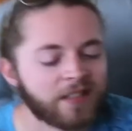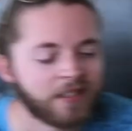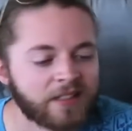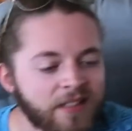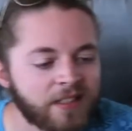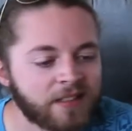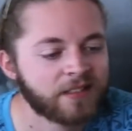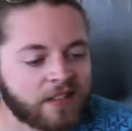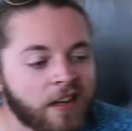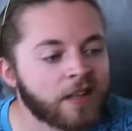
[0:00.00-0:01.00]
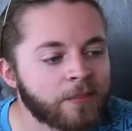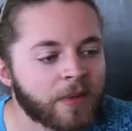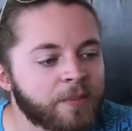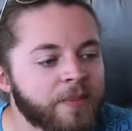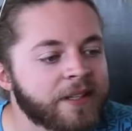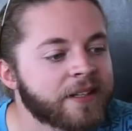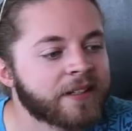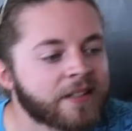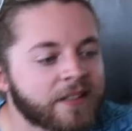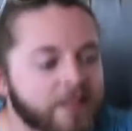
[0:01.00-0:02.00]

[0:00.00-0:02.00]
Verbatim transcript: or what's he doing? He might be. Or is he just